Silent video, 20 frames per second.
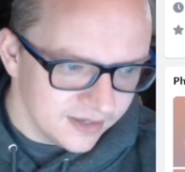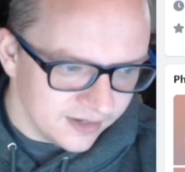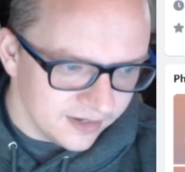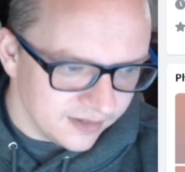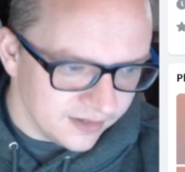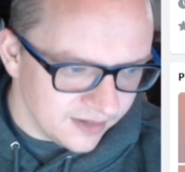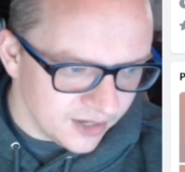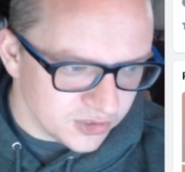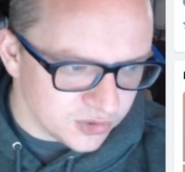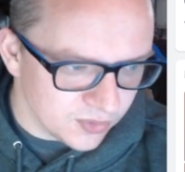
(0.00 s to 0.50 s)

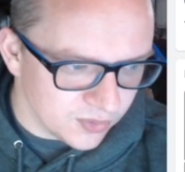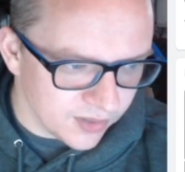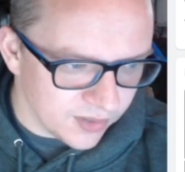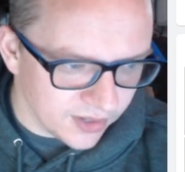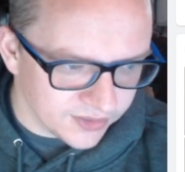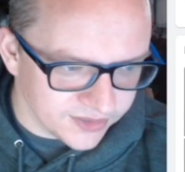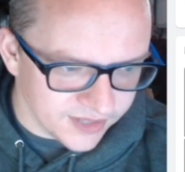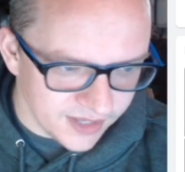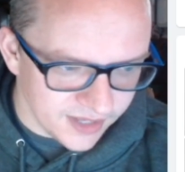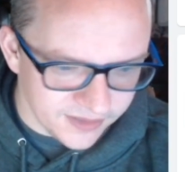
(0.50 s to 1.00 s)
Not sure what
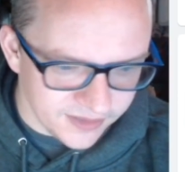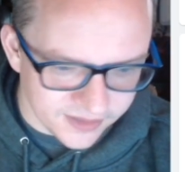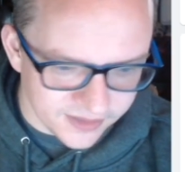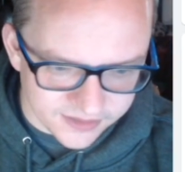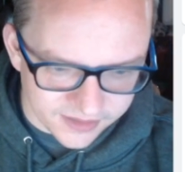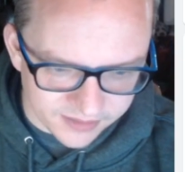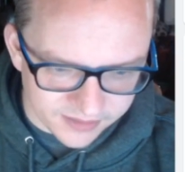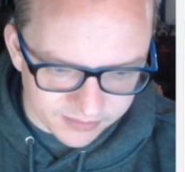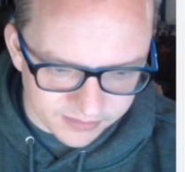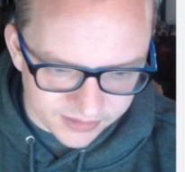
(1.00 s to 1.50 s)
else is on this
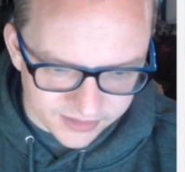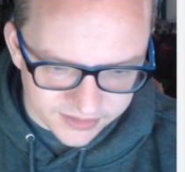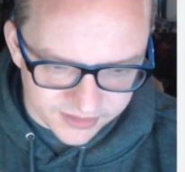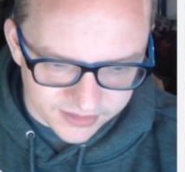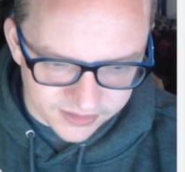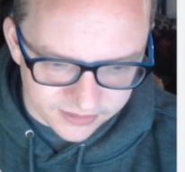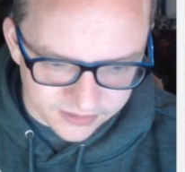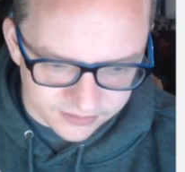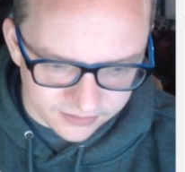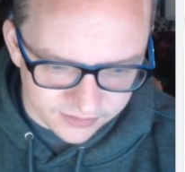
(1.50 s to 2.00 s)
thing, but let's
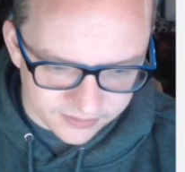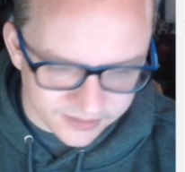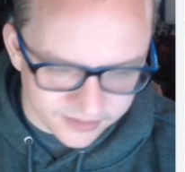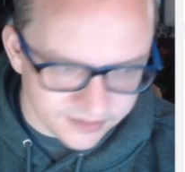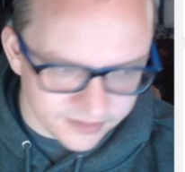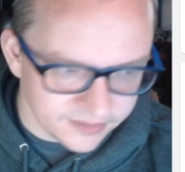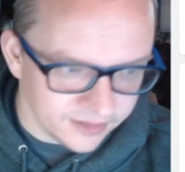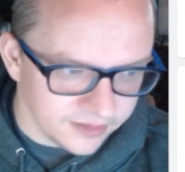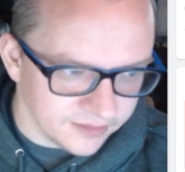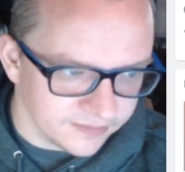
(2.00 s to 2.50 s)
see. Oh,
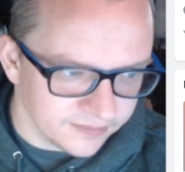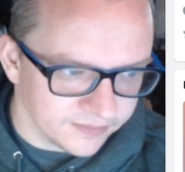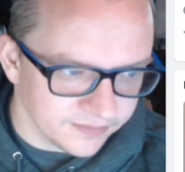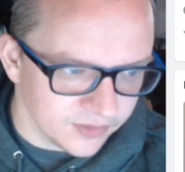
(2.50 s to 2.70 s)
that's it.